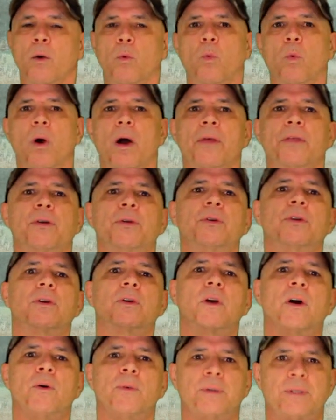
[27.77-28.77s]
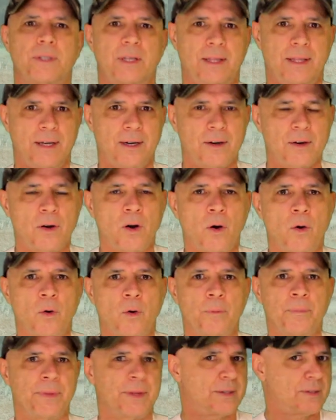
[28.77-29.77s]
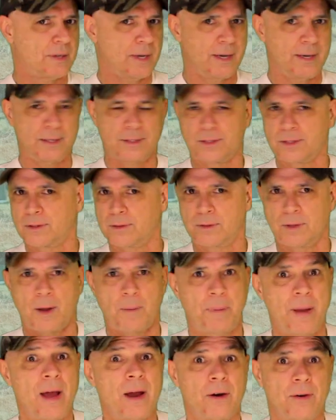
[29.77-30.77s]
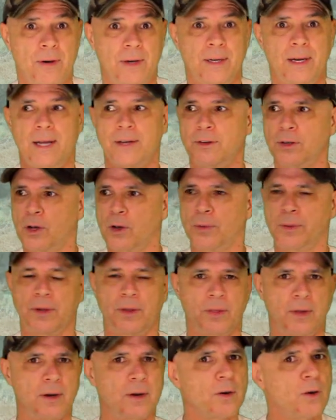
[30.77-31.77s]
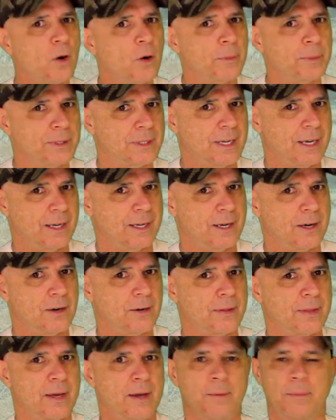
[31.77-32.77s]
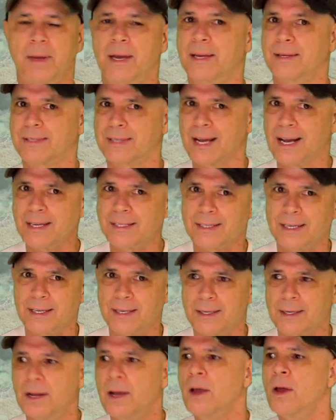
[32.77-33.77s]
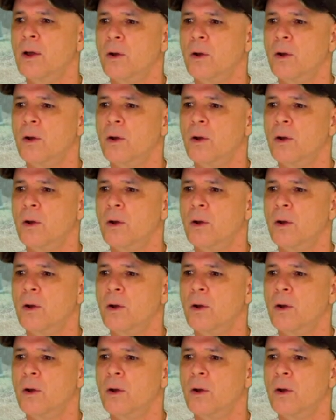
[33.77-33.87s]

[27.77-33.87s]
Whether you go into their home, say it's a parent, and you go into their home and take care of them as I did,